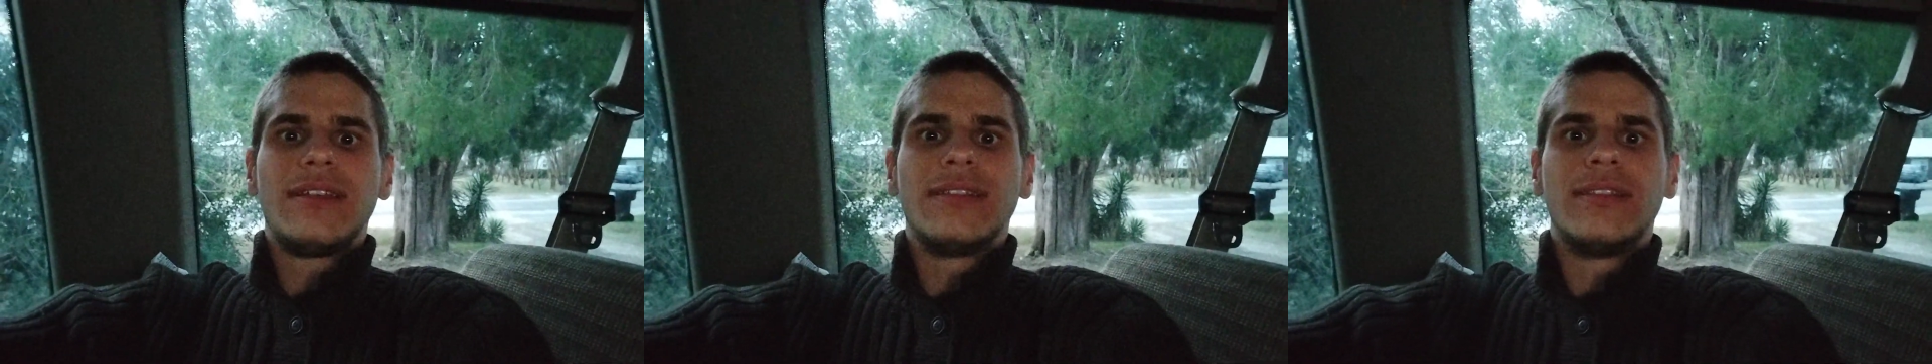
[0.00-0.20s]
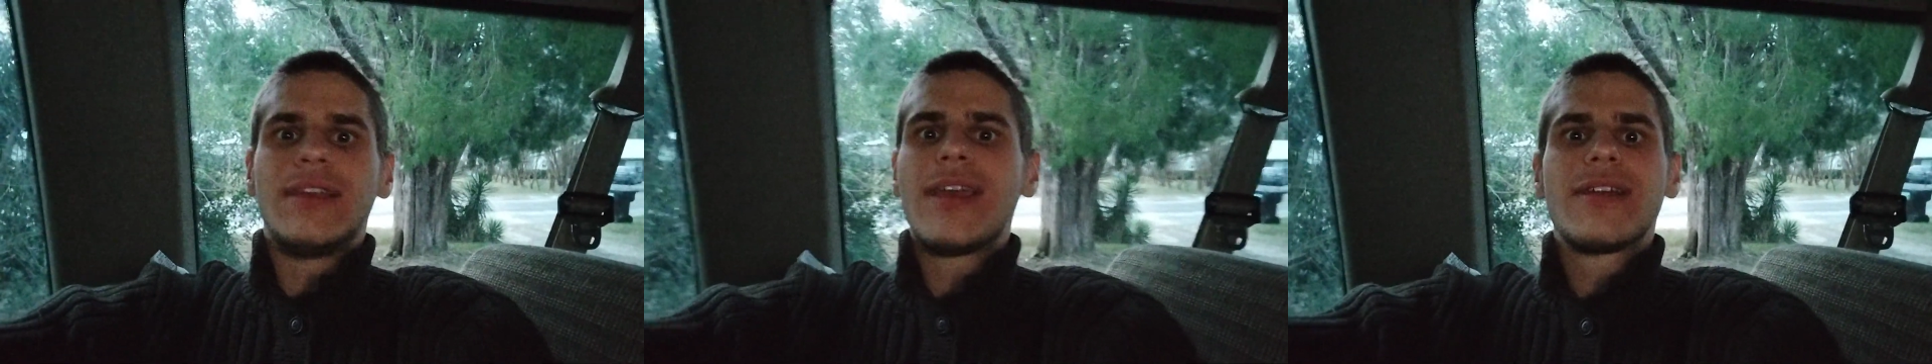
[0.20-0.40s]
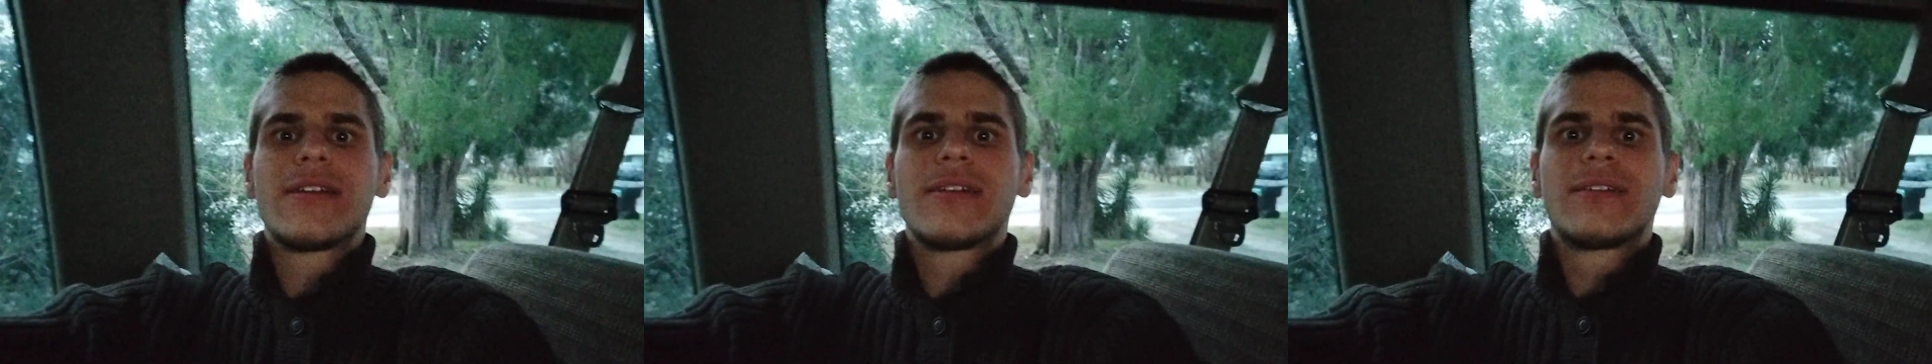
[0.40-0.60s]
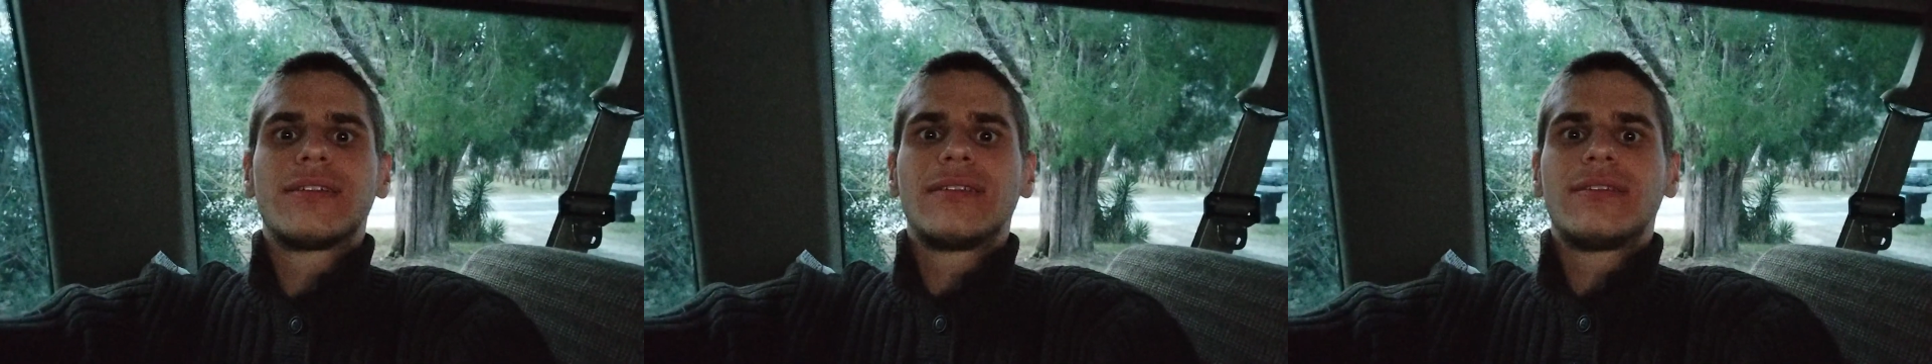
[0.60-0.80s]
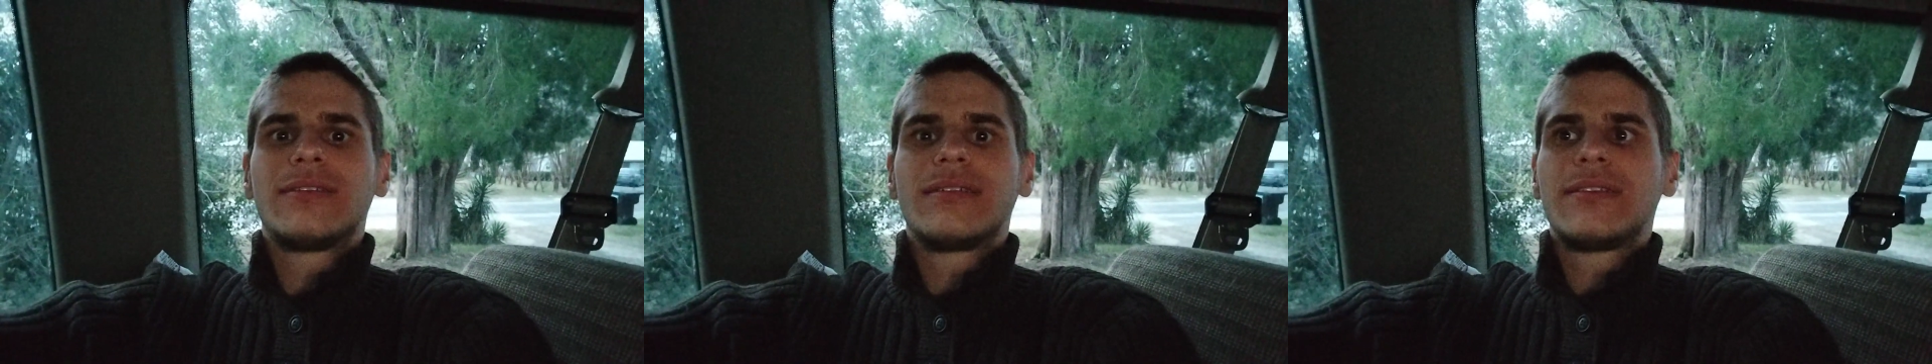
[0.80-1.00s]

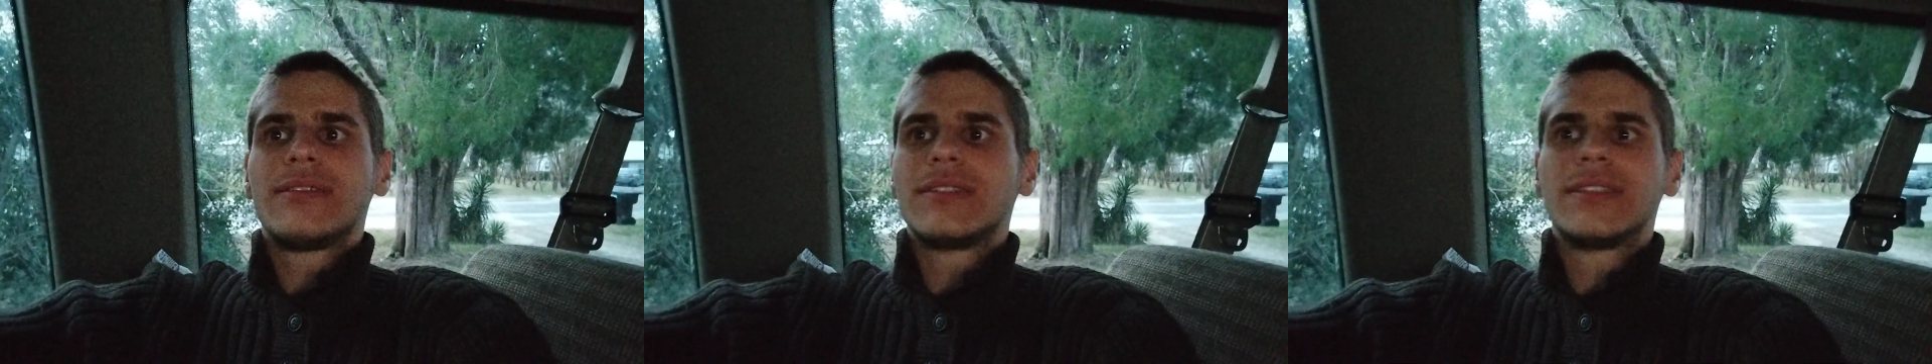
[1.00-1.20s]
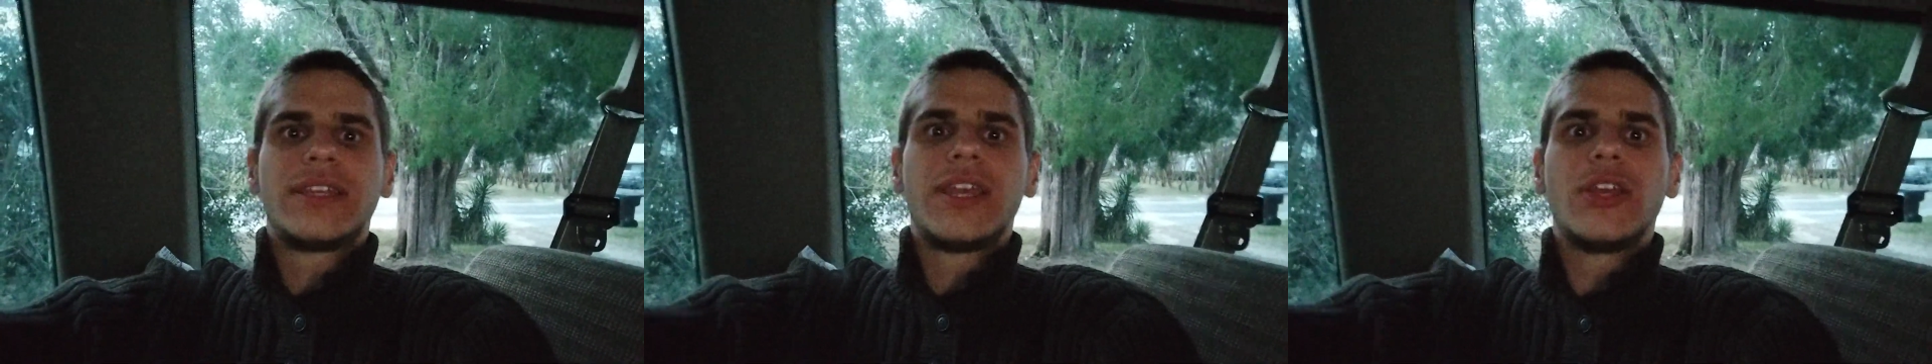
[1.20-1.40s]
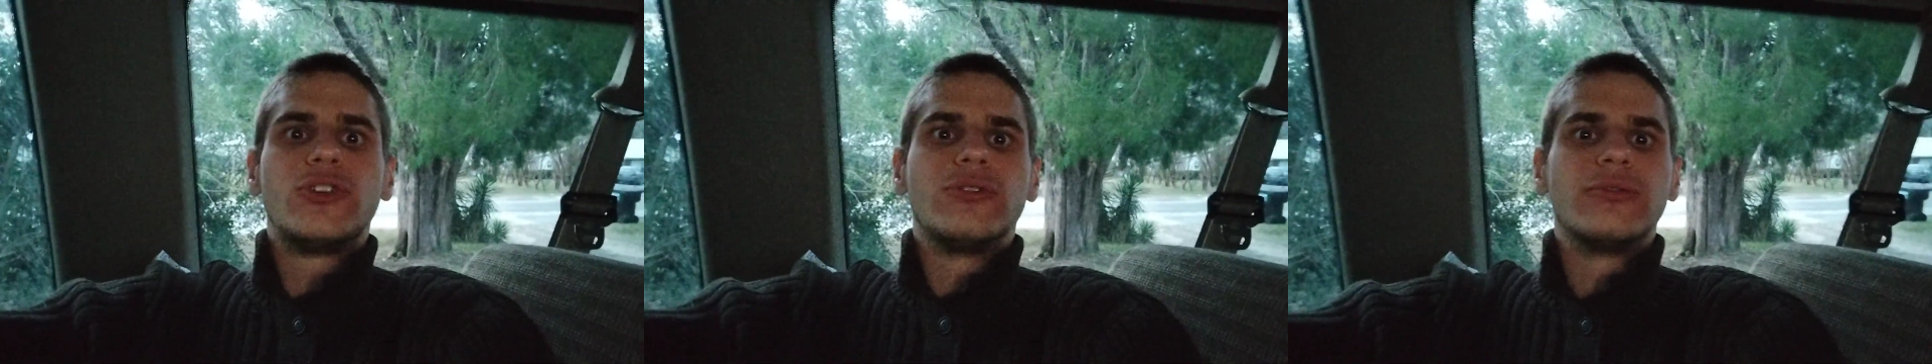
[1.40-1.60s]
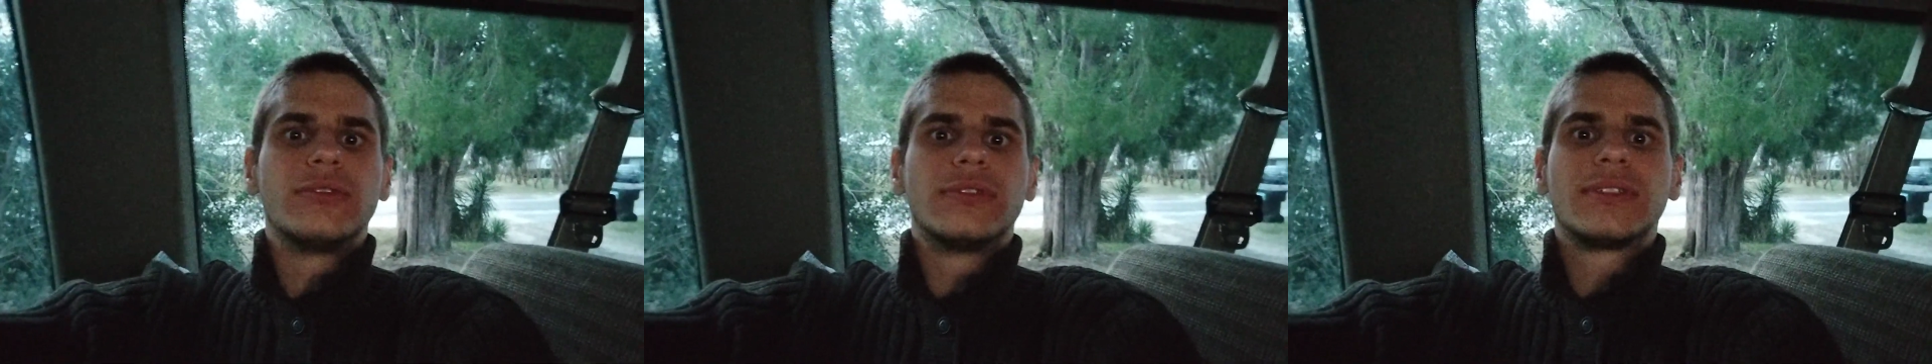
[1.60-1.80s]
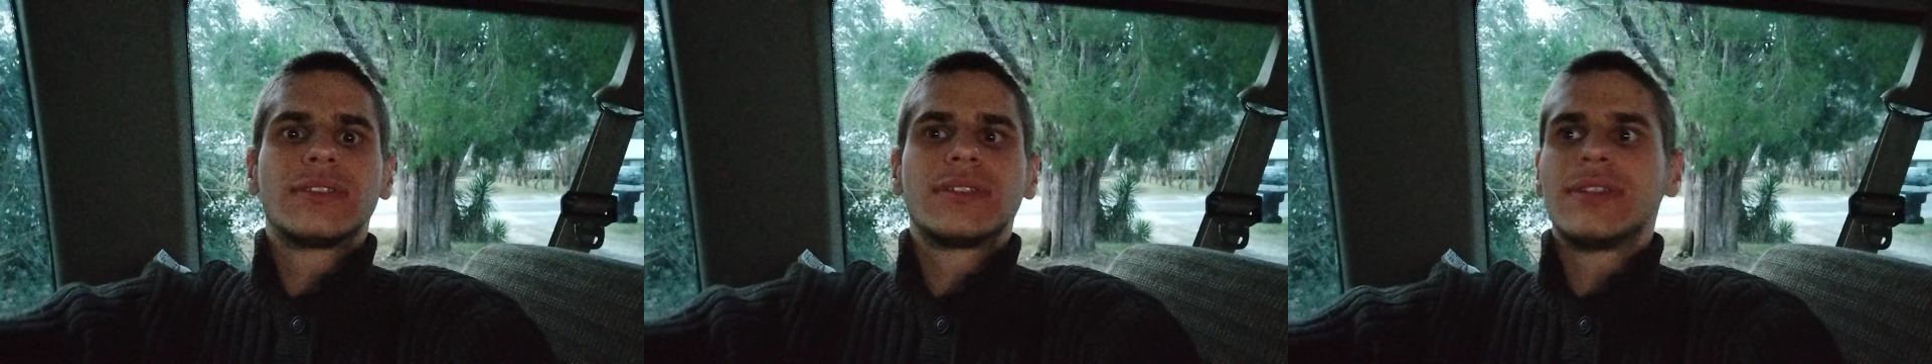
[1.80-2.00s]
their
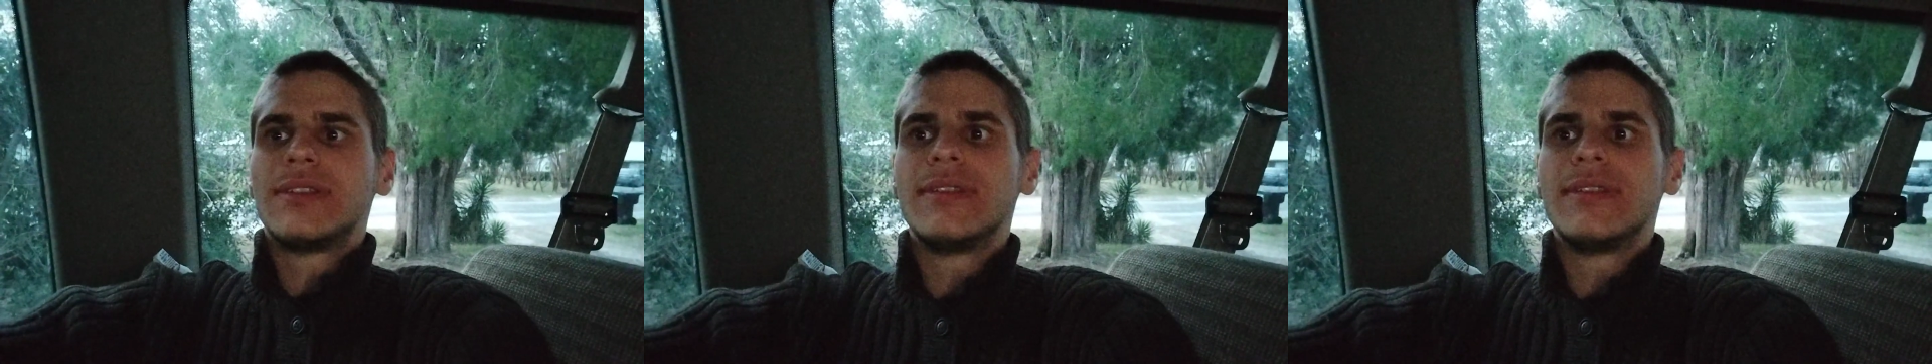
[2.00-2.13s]
schedules,